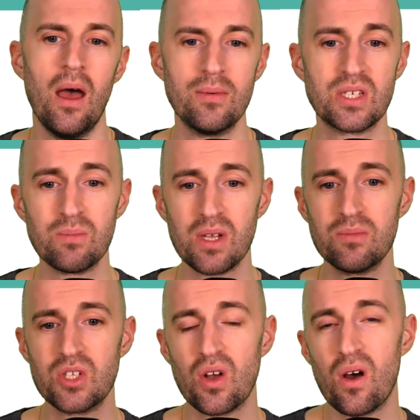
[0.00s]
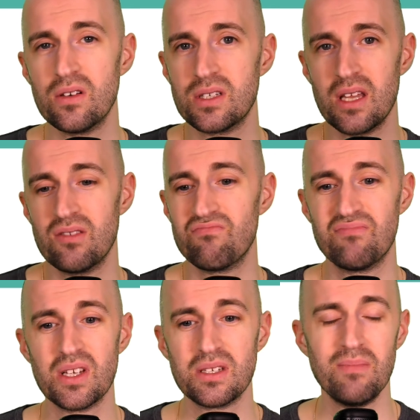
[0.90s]
Sometimes the content
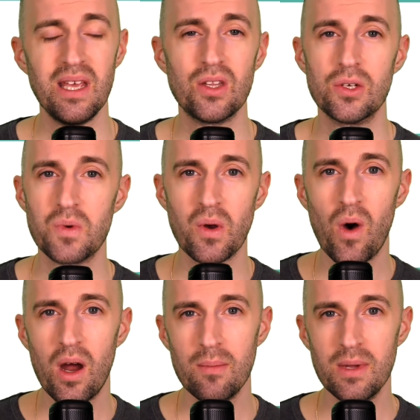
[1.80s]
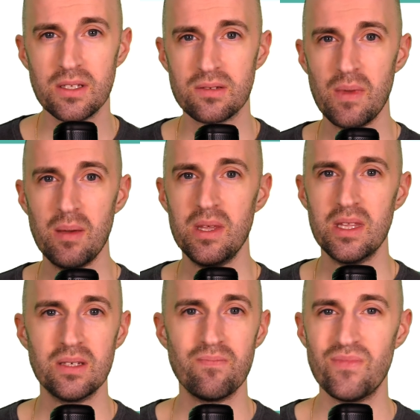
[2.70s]
doesn't meet those requirements. Maybe
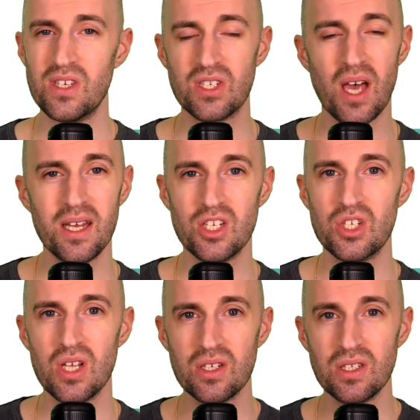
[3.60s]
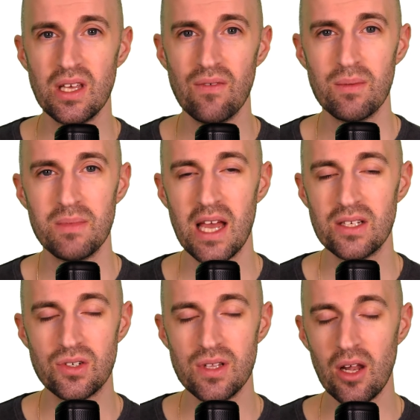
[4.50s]
the site just doesn't give them the
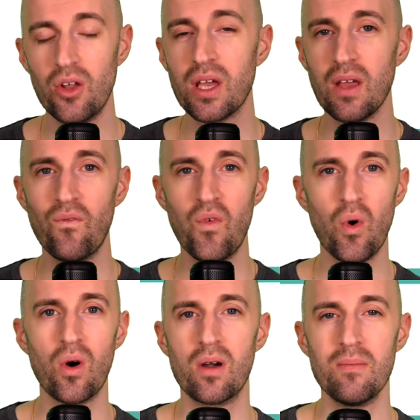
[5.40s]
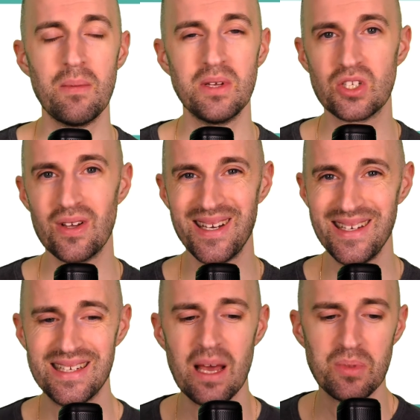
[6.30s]
answer they're looking for. Maybe it's not
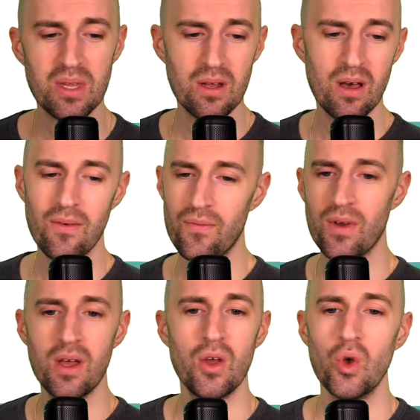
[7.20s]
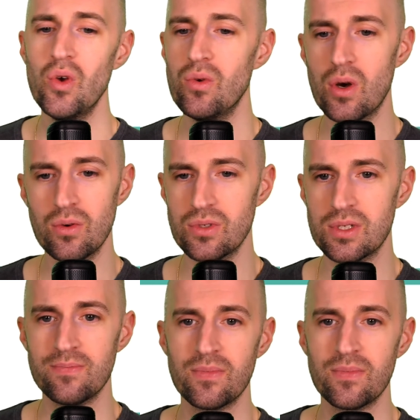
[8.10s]
in depth enough. Who knows?